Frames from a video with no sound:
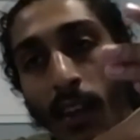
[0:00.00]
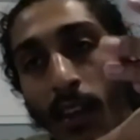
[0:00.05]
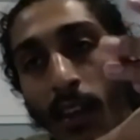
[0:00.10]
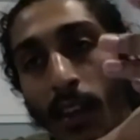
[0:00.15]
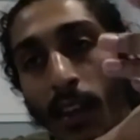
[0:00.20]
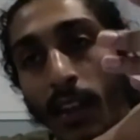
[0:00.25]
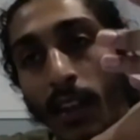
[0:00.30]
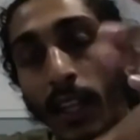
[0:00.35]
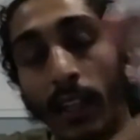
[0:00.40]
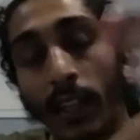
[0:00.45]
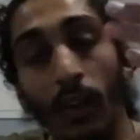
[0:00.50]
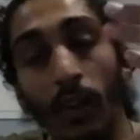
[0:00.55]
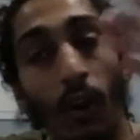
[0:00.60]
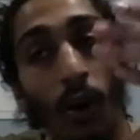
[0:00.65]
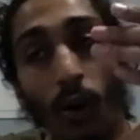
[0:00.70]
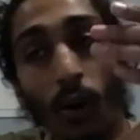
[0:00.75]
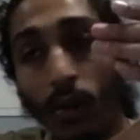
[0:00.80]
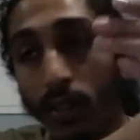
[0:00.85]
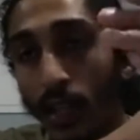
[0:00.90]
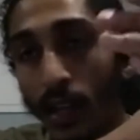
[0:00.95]
like the
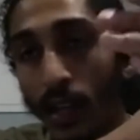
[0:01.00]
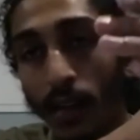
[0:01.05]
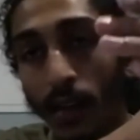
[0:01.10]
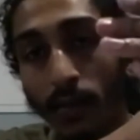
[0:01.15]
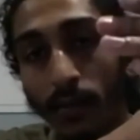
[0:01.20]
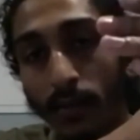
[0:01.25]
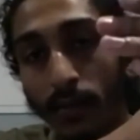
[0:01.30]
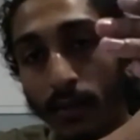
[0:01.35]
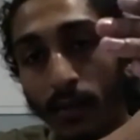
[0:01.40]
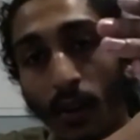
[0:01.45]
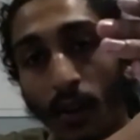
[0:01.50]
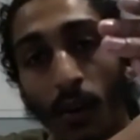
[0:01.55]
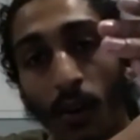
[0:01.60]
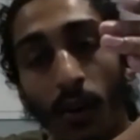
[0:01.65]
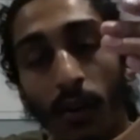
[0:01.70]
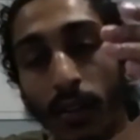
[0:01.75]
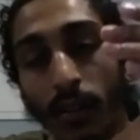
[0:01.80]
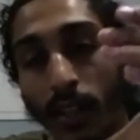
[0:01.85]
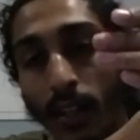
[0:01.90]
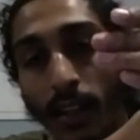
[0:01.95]
whole town,
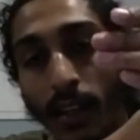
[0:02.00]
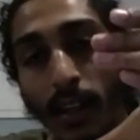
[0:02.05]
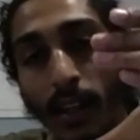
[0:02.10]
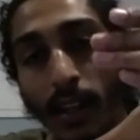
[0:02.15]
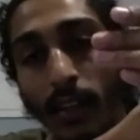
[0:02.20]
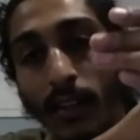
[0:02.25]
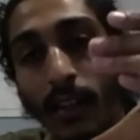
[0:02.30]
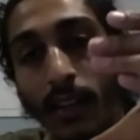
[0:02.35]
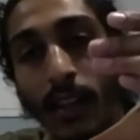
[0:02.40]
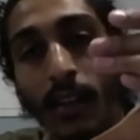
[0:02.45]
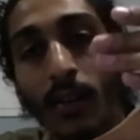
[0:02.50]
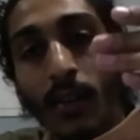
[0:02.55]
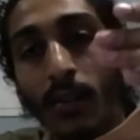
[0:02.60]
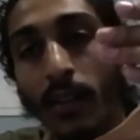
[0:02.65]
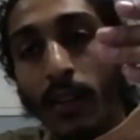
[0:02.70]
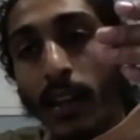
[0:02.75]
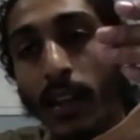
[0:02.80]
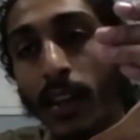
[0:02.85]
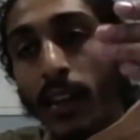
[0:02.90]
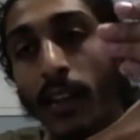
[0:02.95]
all yeah. like they don't
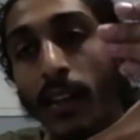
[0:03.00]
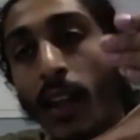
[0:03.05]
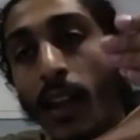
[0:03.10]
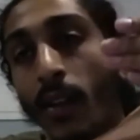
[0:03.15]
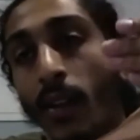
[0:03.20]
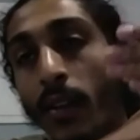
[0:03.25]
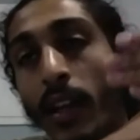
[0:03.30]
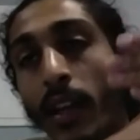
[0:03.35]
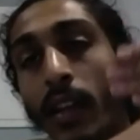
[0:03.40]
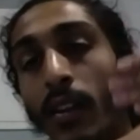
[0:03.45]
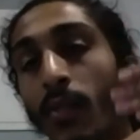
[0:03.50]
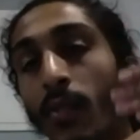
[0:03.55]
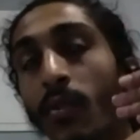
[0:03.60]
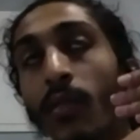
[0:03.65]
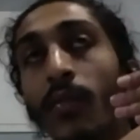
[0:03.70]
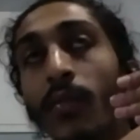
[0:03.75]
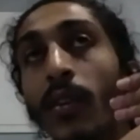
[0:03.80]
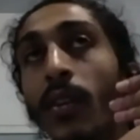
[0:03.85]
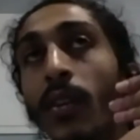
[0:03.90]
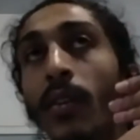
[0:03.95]
like they don't like you
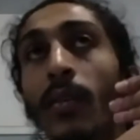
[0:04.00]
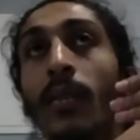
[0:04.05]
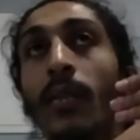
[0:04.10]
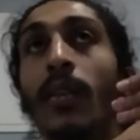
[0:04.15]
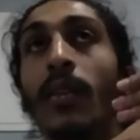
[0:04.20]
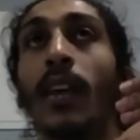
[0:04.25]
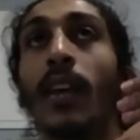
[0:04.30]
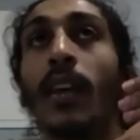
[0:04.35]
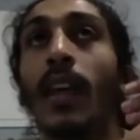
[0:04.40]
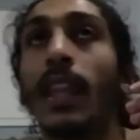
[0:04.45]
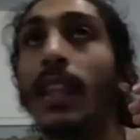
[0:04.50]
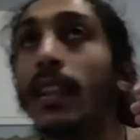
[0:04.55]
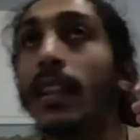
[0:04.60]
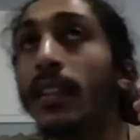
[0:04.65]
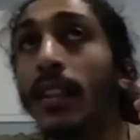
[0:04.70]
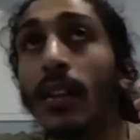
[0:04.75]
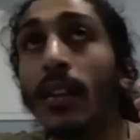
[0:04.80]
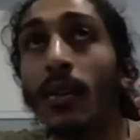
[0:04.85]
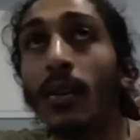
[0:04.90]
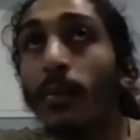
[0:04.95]
if you're the
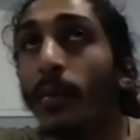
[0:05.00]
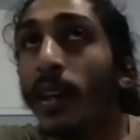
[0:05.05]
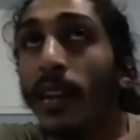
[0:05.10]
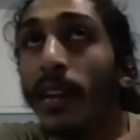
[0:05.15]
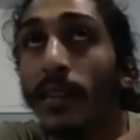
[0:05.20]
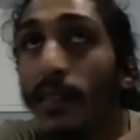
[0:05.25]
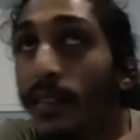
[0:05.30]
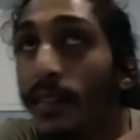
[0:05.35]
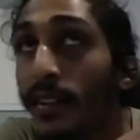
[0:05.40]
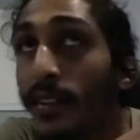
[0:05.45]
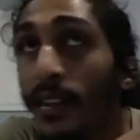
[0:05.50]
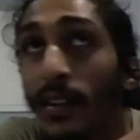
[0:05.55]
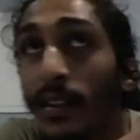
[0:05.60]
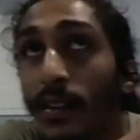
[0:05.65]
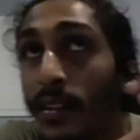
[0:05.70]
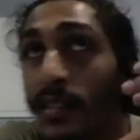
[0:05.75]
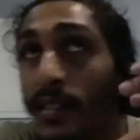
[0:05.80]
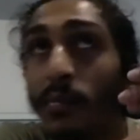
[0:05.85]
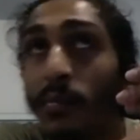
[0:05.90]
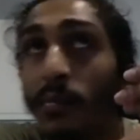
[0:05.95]
little bit
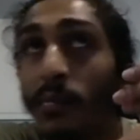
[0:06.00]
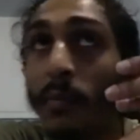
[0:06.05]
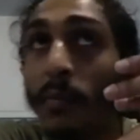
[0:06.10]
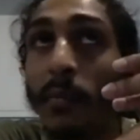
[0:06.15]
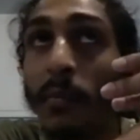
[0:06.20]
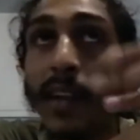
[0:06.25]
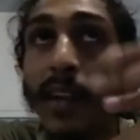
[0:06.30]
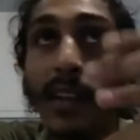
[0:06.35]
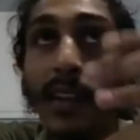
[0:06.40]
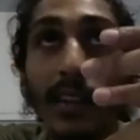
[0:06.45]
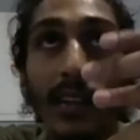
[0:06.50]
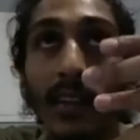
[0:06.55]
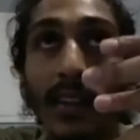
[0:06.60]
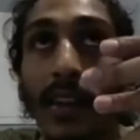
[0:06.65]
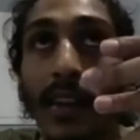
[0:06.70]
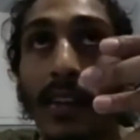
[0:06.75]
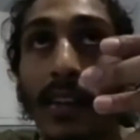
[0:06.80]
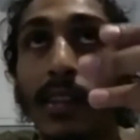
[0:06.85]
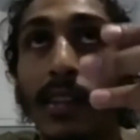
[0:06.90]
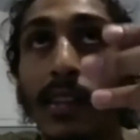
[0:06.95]
littlest bit melanin,
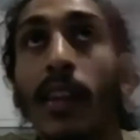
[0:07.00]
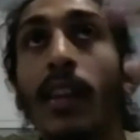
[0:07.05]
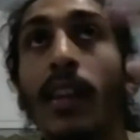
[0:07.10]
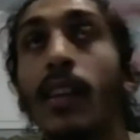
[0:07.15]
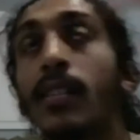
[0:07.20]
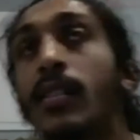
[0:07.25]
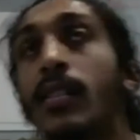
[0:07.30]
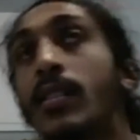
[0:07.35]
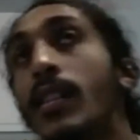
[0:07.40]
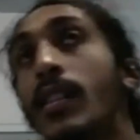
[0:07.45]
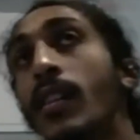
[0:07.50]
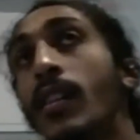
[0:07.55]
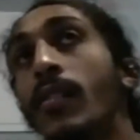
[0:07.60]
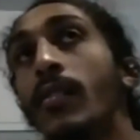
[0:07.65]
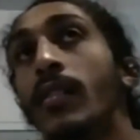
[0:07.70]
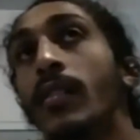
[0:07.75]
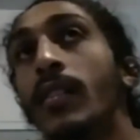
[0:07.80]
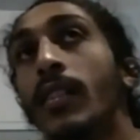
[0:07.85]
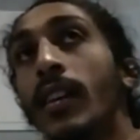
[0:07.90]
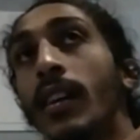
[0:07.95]
and it's not
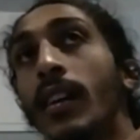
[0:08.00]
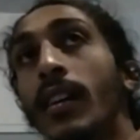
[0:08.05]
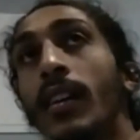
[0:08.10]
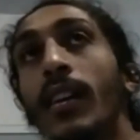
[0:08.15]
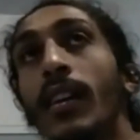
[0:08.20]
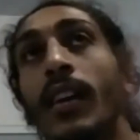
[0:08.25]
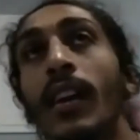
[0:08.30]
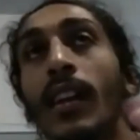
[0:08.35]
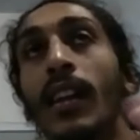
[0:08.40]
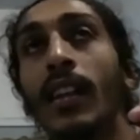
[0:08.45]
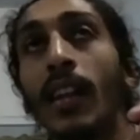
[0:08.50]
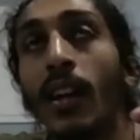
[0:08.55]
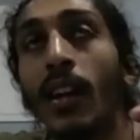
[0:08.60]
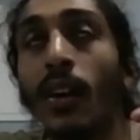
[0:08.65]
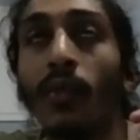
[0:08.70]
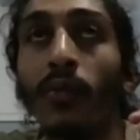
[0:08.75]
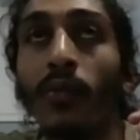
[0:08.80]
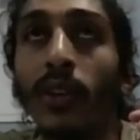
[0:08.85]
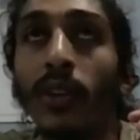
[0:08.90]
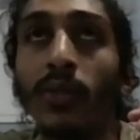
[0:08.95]
necessarily like they're
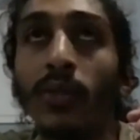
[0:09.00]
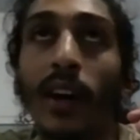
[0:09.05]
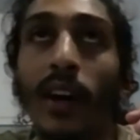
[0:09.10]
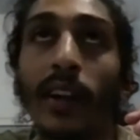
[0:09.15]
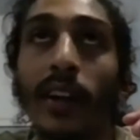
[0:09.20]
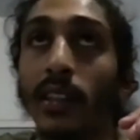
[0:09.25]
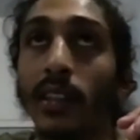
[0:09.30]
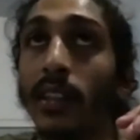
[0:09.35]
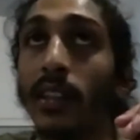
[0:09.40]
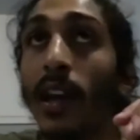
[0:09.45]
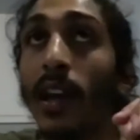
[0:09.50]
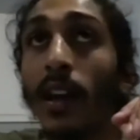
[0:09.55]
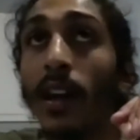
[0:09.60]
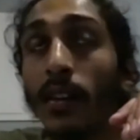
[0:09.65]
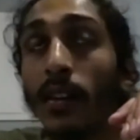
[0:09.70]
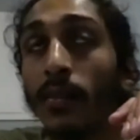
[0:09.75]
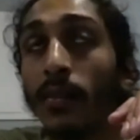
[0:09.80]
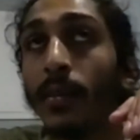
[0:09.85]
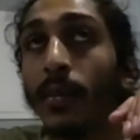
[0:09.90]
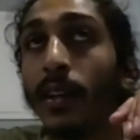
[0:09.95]
gonna run you out of
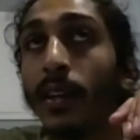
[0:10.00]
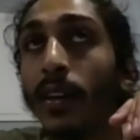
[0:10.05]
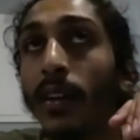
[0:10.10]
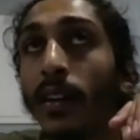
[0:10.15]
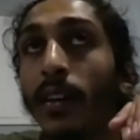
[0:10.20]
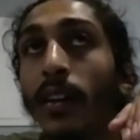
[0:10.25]
town, but